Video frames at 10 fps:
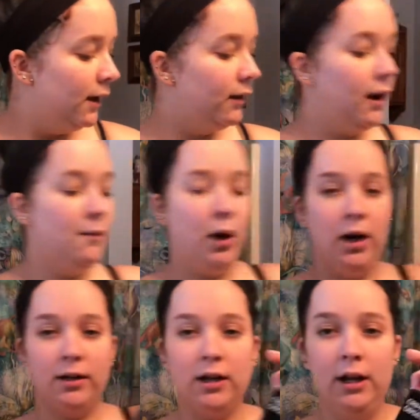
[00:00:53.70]
And then I
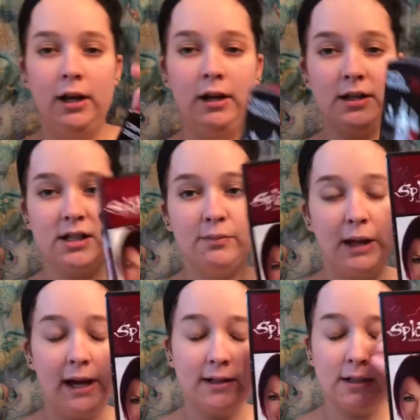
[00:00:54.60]
bought
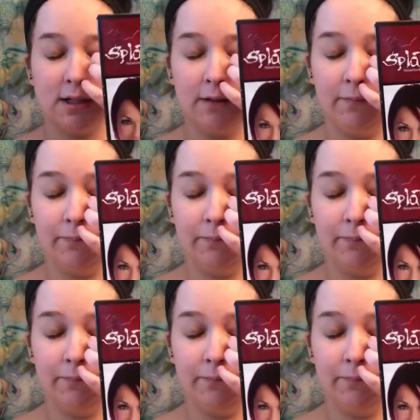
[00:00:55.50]
Splat.